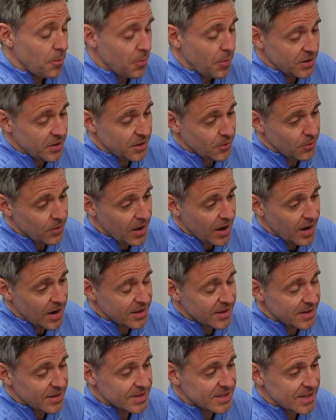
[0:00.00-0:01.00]
But the
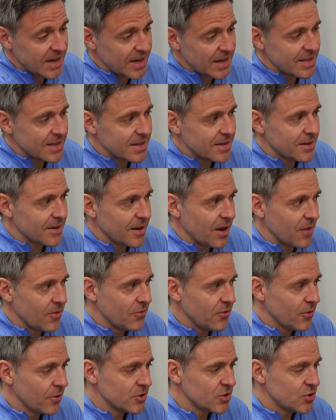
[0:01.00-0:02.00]
reality is that,
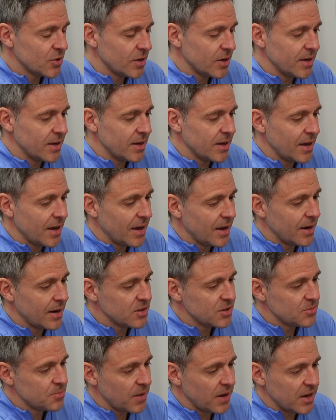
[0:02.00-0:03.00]
unfortunately, and
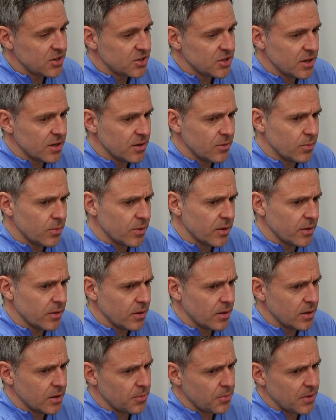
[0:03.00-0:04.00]
especially
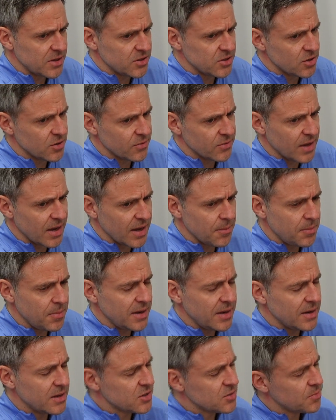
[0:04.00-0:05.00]
in the presence of
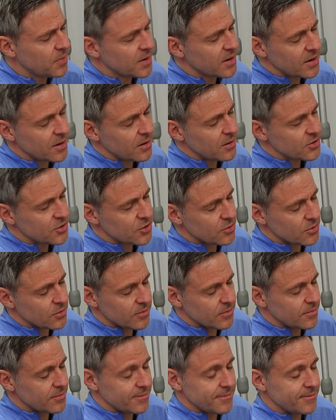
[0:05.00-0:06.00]
diabetes, but
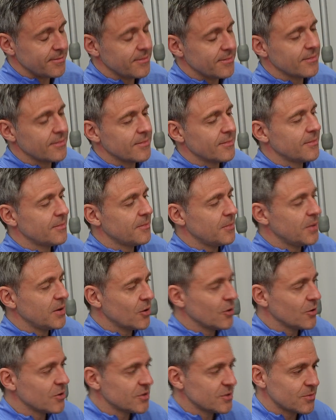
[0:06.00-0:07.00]
also
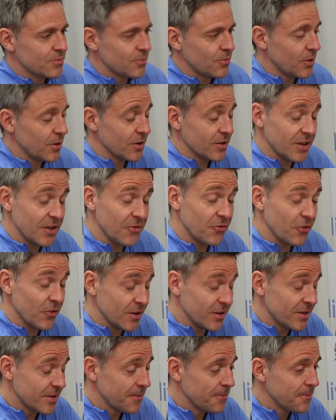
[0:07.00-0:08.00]
because we're
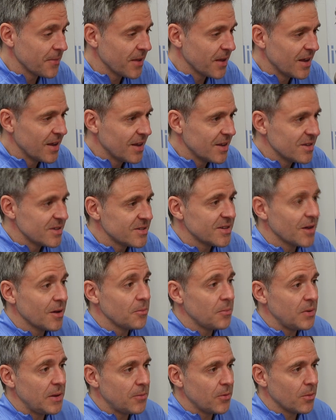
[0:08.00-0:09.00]
different,
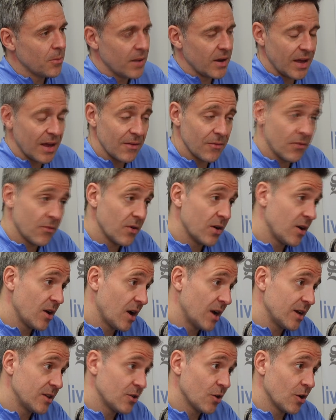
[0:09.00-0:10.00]
some people might have a very
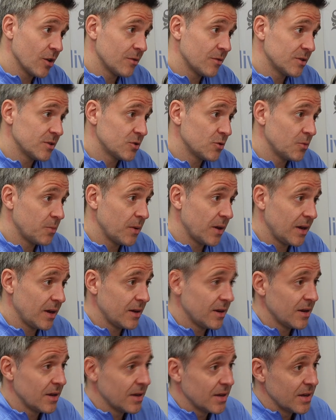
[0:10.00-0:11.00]
high tolerance to
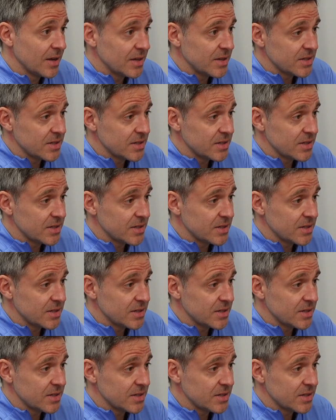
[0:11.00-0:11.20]
pain. Yeah.